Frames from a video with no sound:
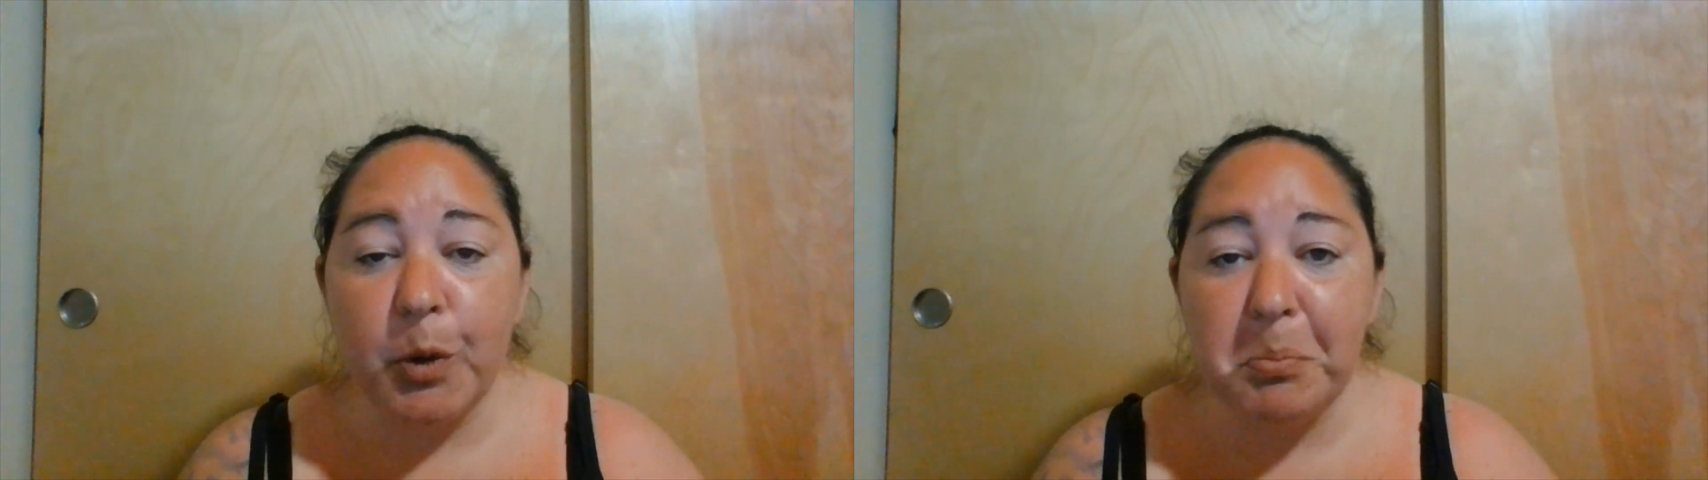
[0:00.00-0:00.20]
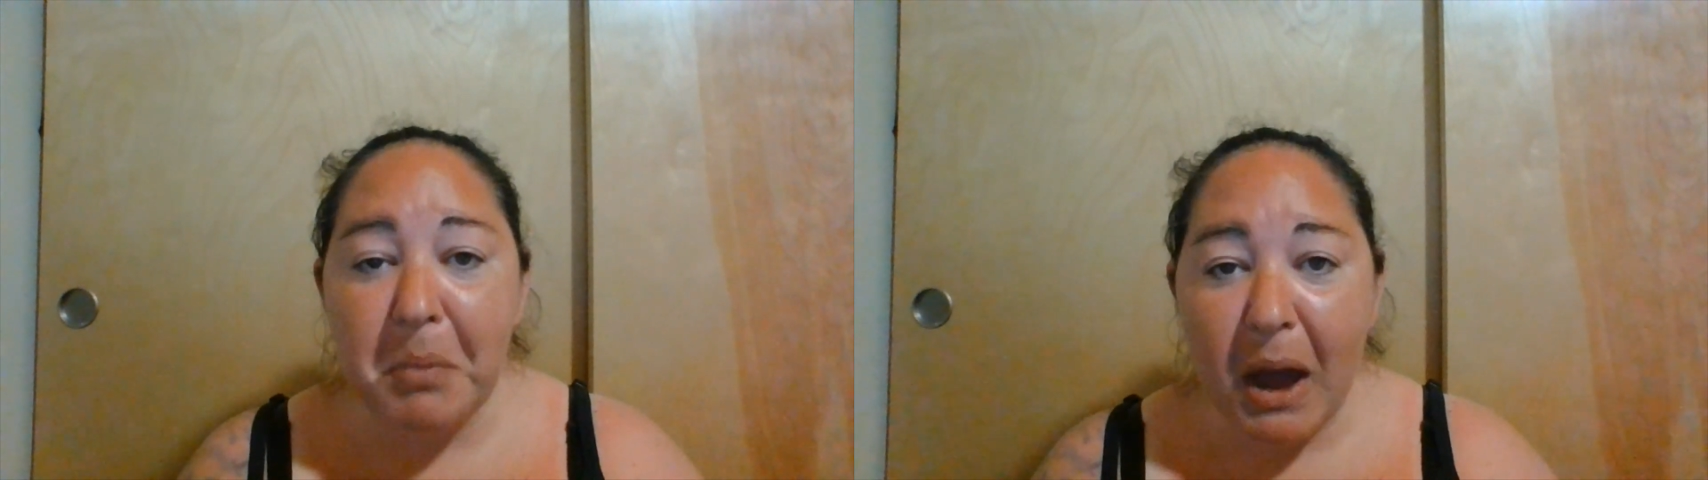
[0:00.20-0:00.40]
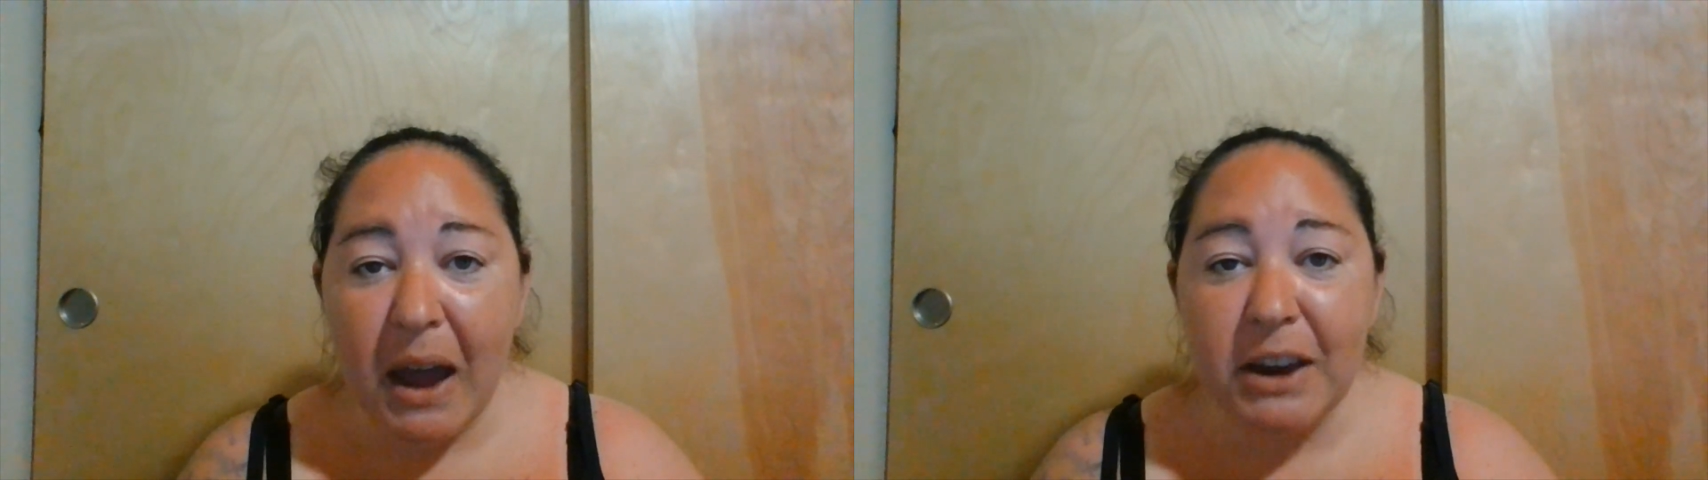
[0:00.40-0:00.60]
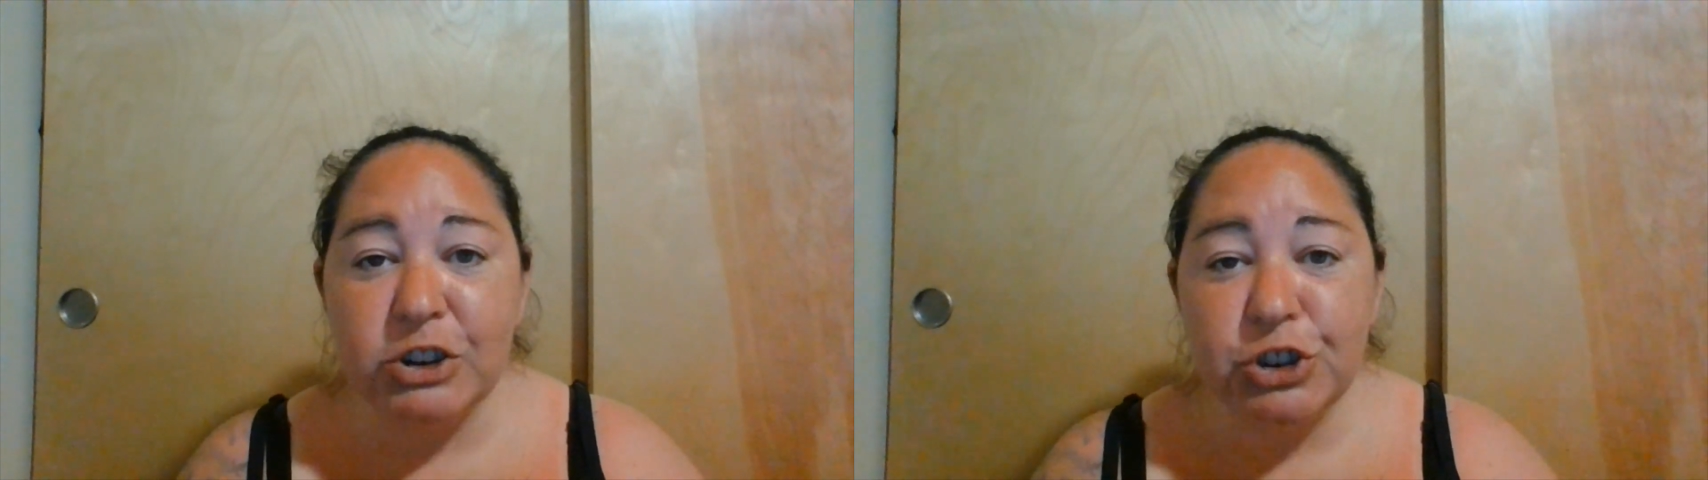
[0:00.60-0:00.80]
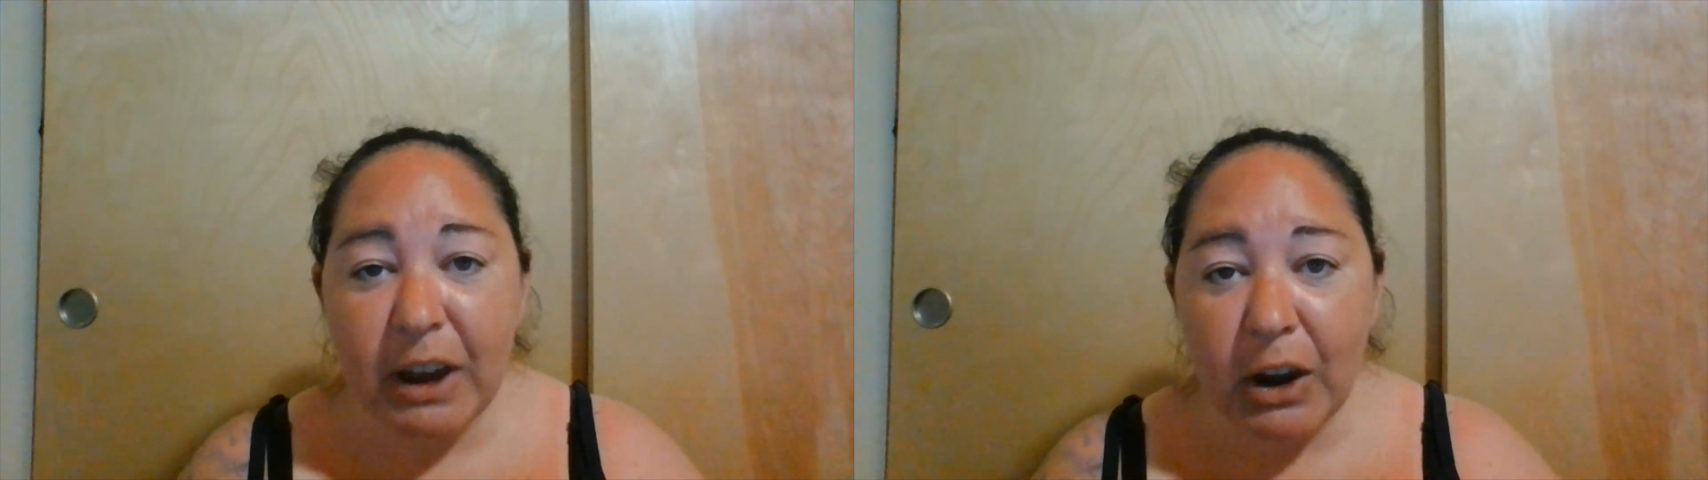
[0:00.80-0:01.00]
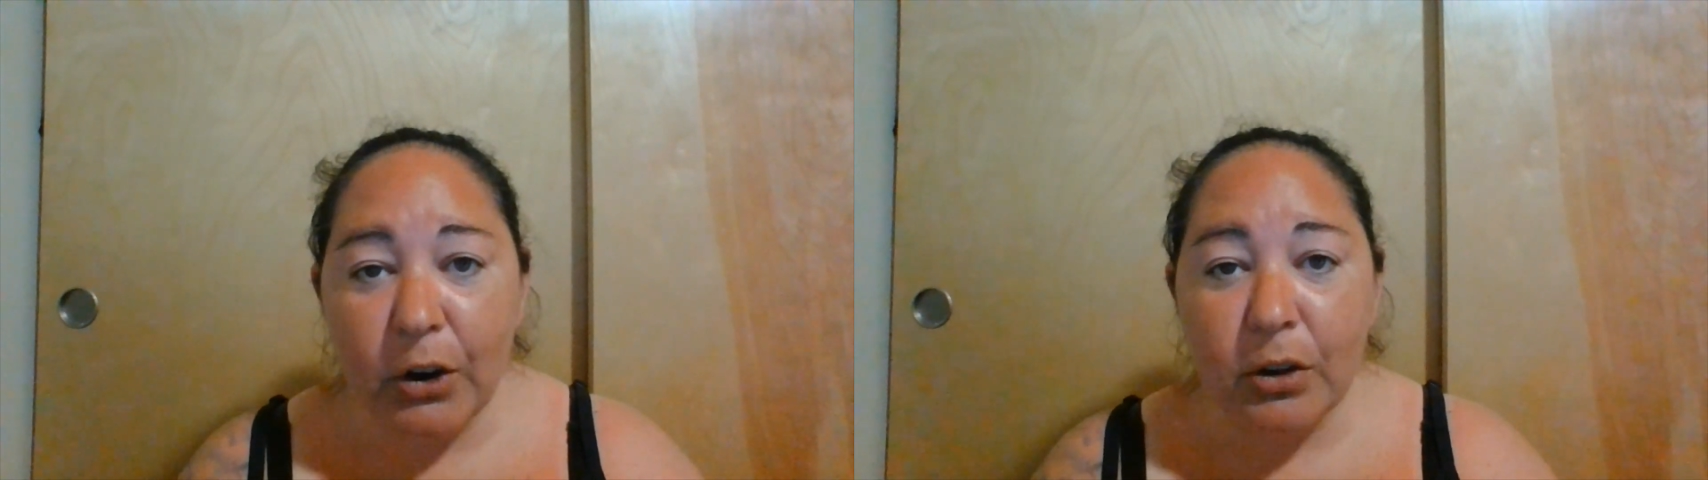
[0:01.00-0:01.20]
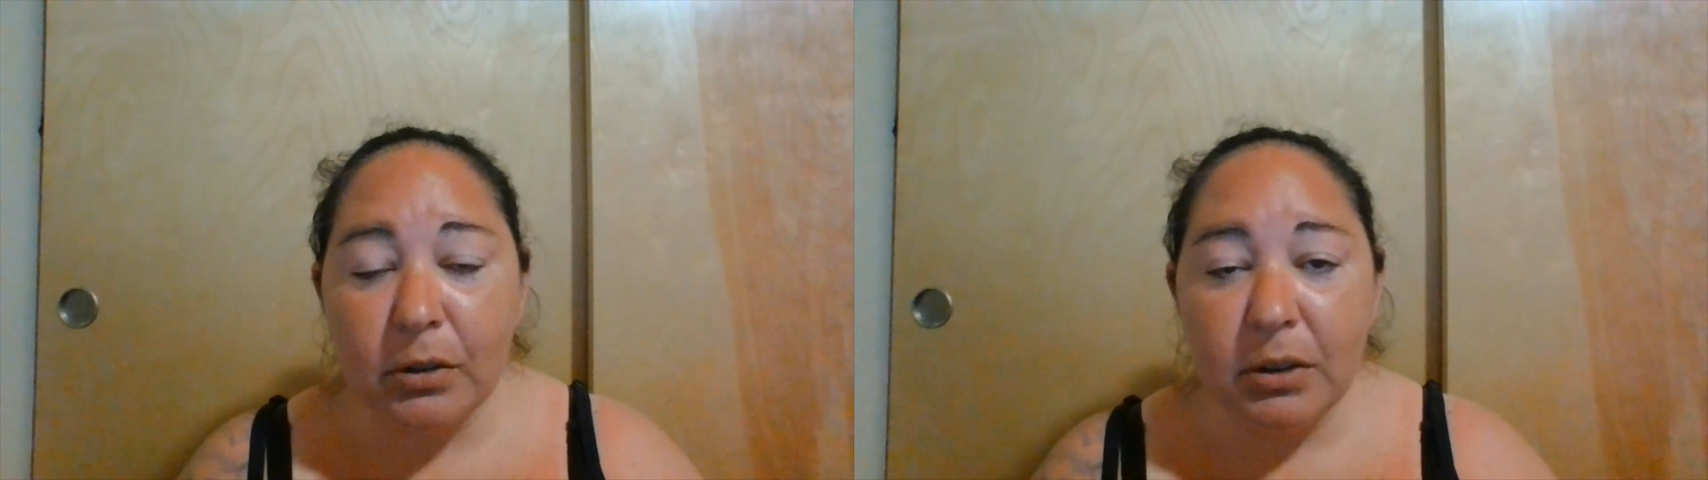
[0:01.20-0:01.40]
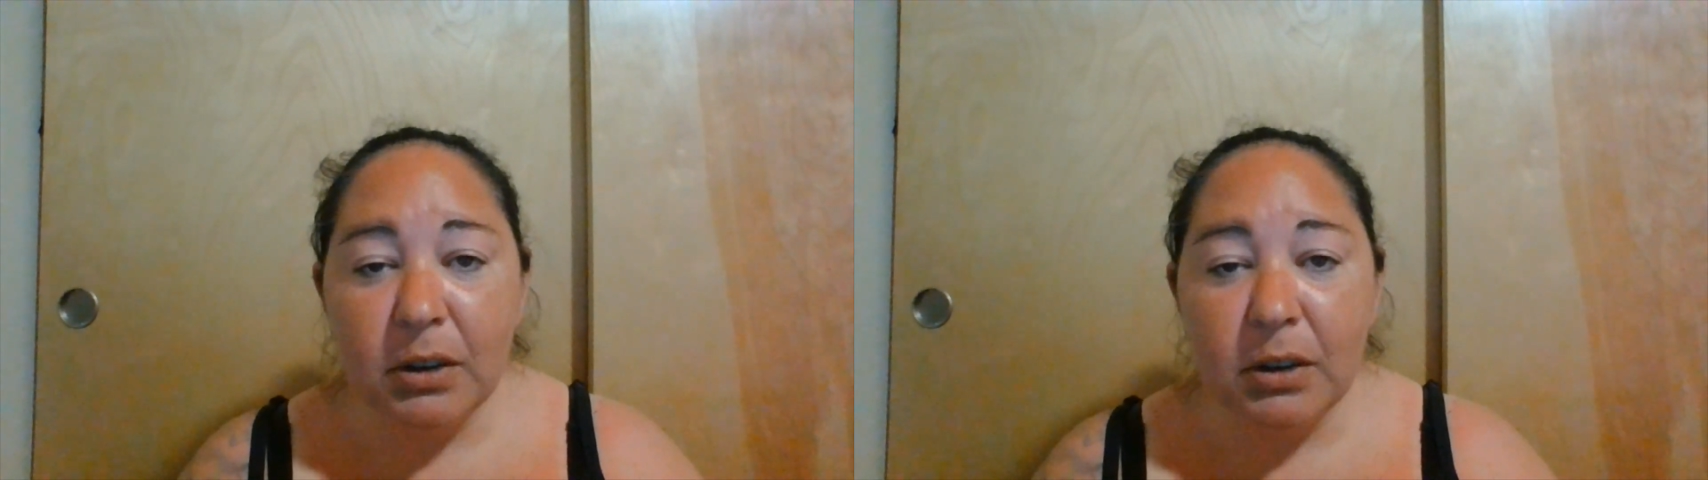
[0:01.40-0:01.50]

from my channel.